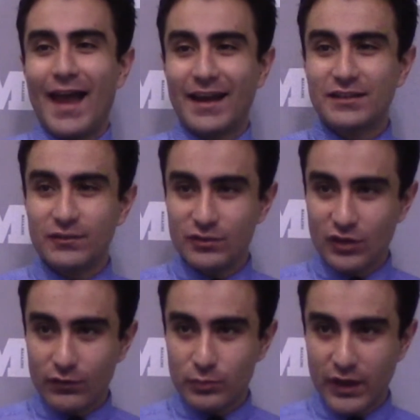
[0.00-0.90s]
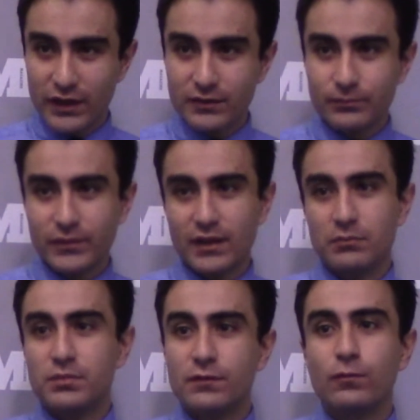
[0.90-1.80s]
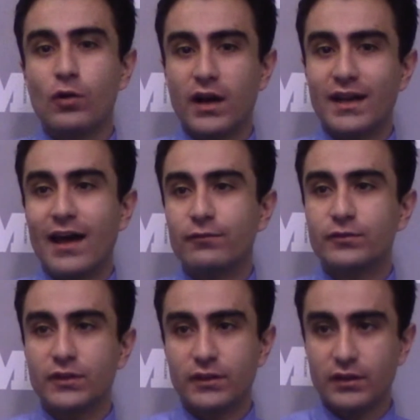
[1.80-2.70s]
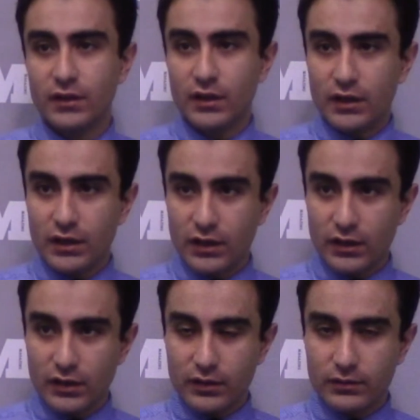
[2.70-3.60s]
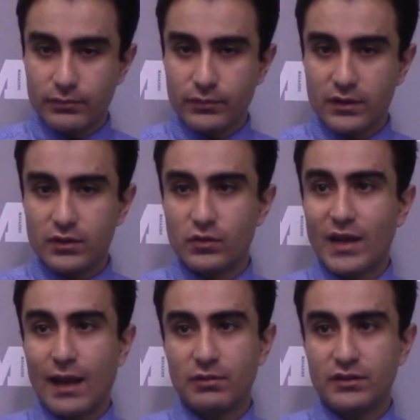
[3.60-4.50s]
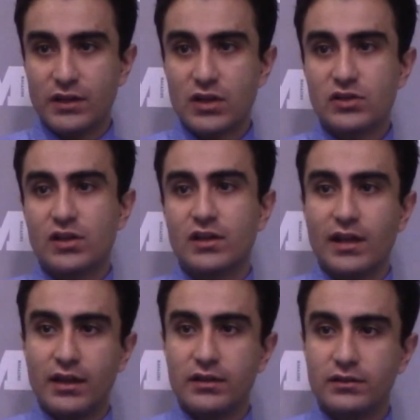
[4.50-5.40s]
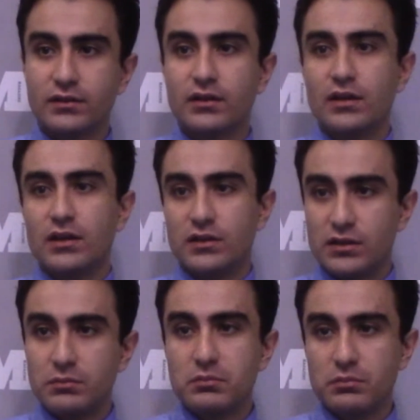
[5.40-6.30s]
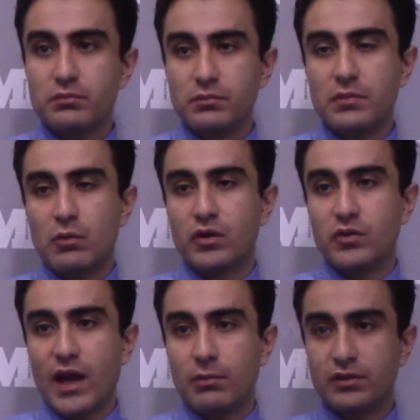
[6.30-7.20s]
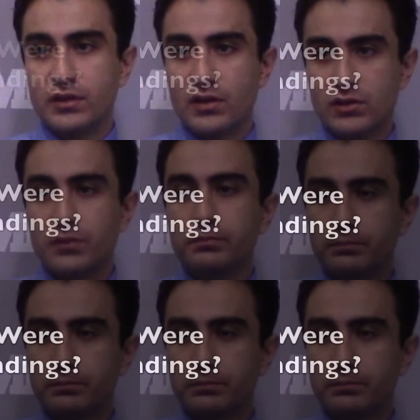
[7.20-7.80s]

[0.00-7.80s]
activity of brain before and after uh, rehabilitation and the memory rehabilitation.